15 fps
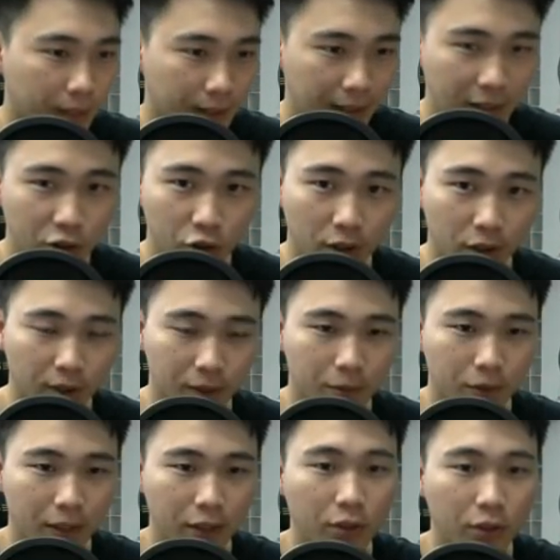10 draws,
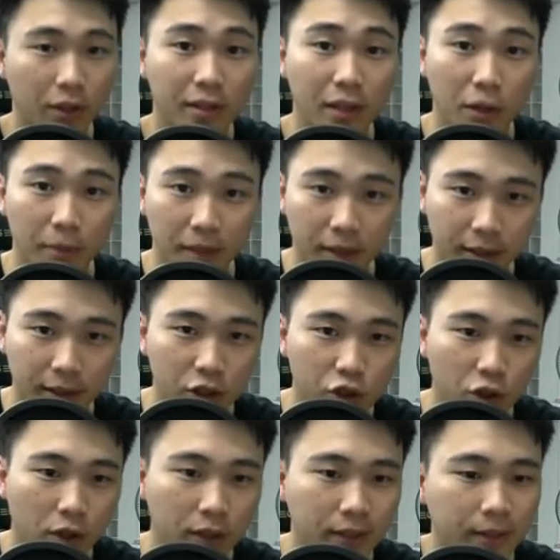right? So there'll be 30
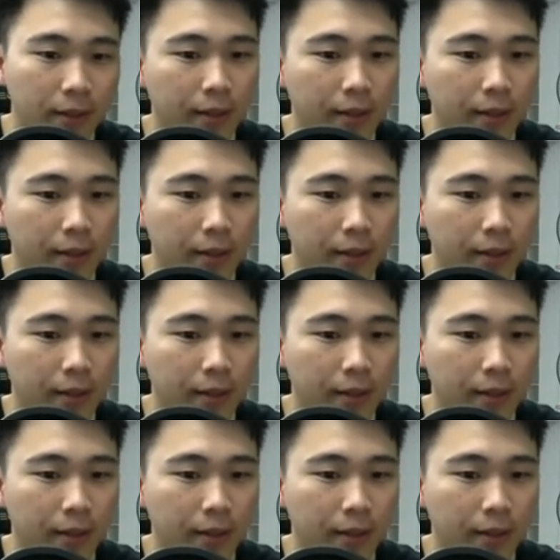draws.